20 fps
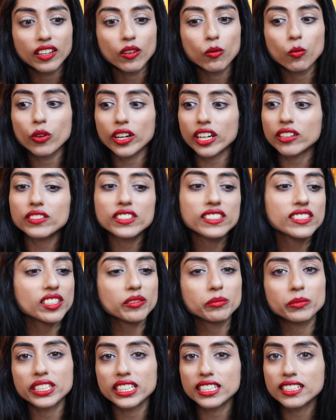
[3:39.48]
whatever
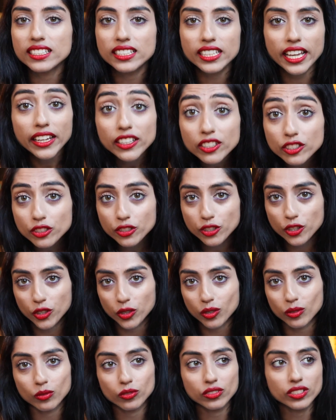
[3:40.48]
somebody says to
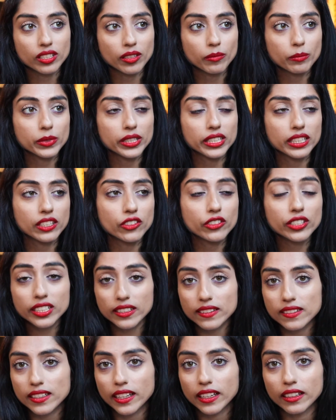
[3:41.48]
you, somebody
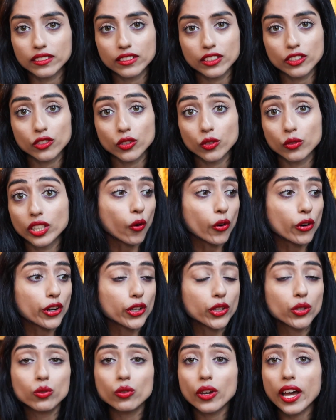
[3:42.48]
criticizes you, or
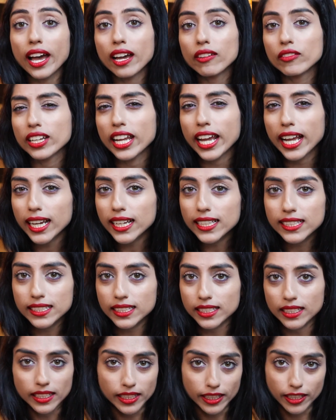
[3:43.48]
you have an
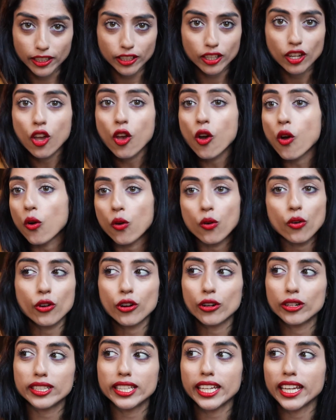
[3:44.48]
accident,
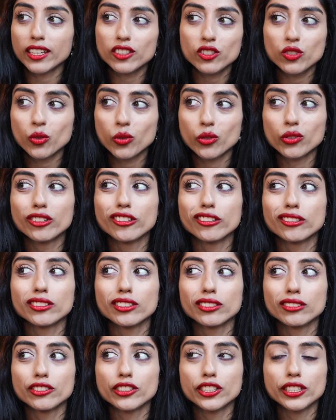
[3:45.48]
or things don't
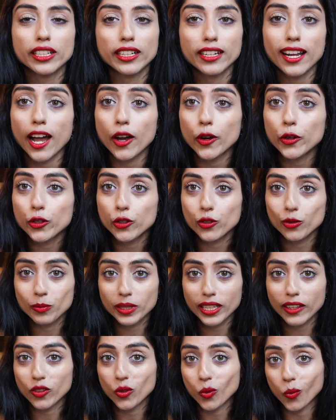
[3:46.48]
turn out to
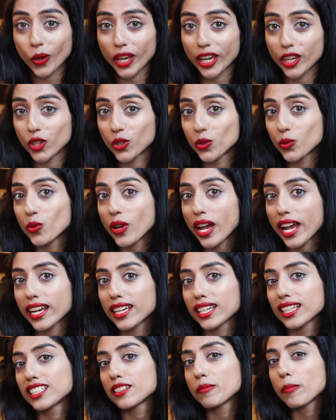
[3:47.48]
be the way you had
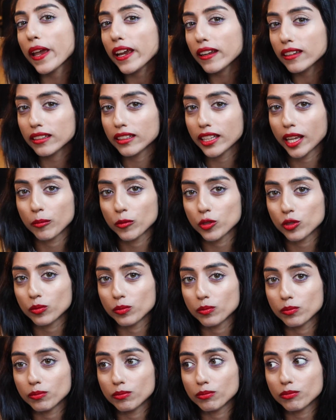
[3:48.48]
expected
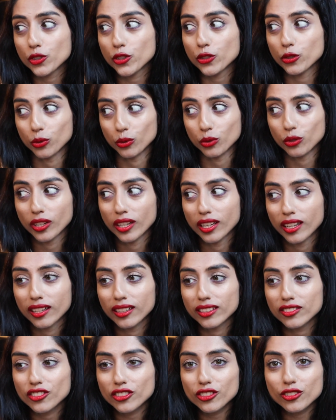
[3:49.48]
them to,
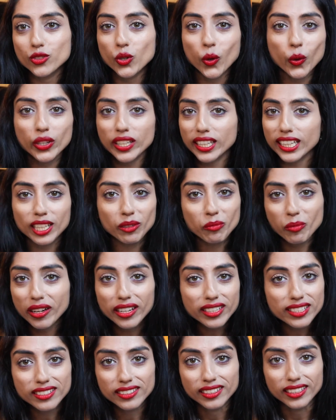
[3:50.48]
just don't take it
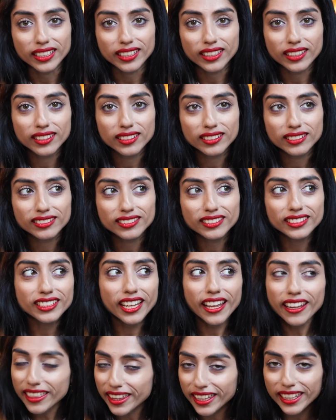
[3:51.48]
personally.
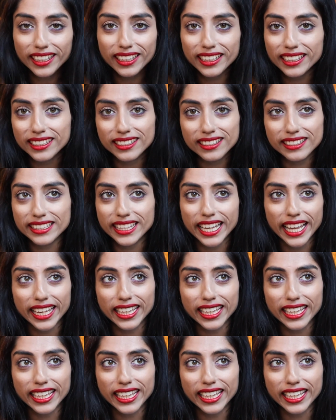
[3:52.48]
Nothing is